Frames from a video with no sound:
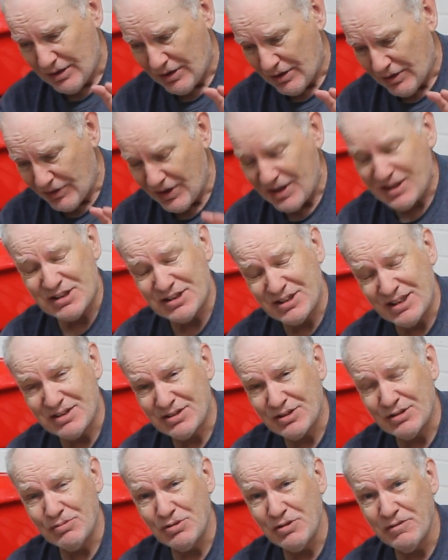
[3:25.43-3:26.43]
this
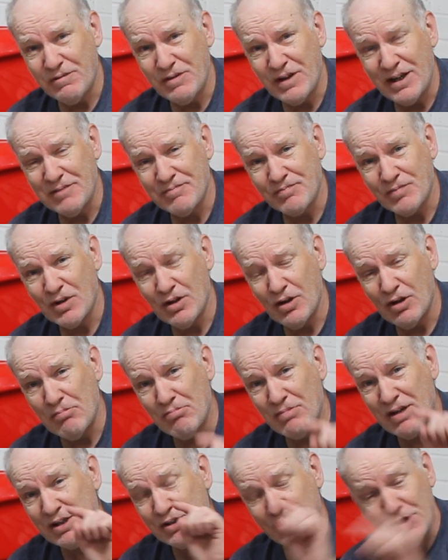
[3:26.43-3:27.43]
system will fit on
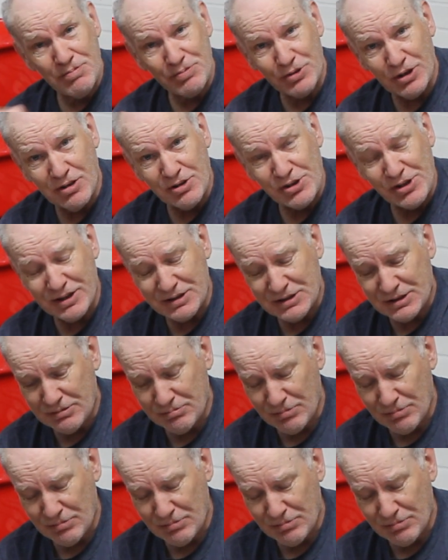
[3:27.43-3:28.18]
my new project,